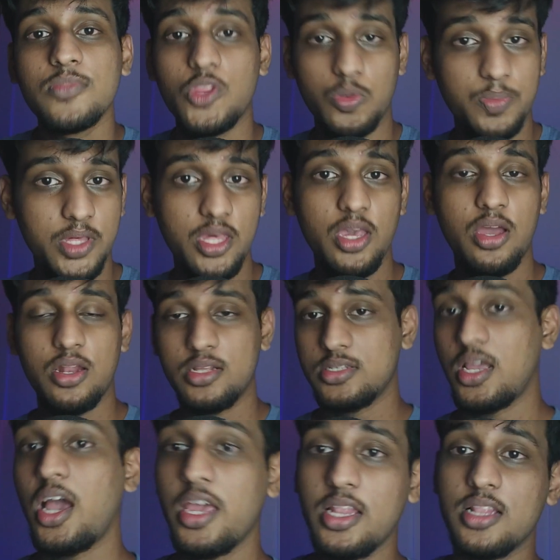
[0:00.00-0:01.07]
To be
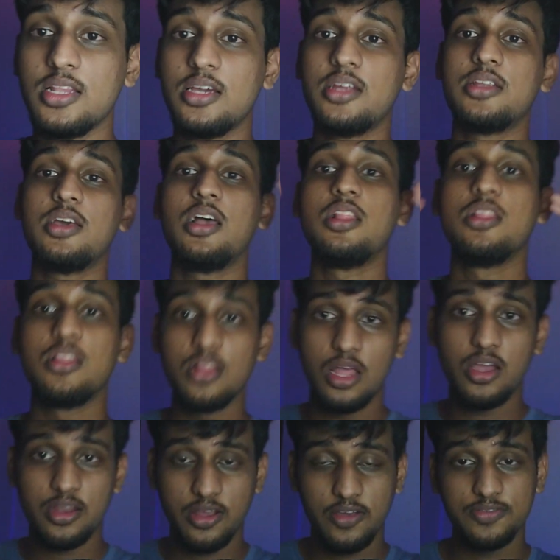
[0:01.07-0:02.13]
honest, I learned a
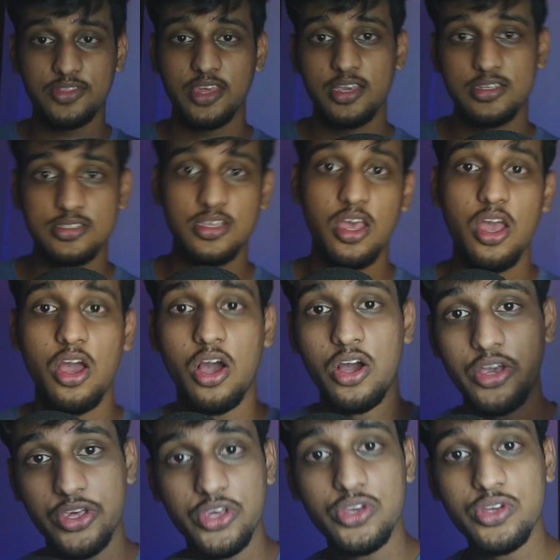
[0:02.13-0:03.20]
lot of things
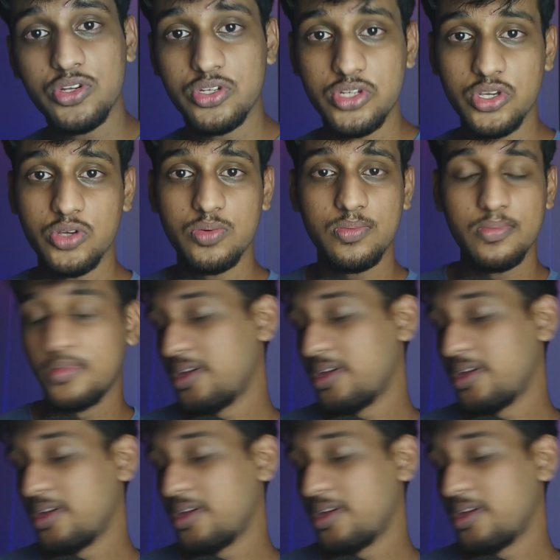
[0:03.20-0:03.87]
on YouTube.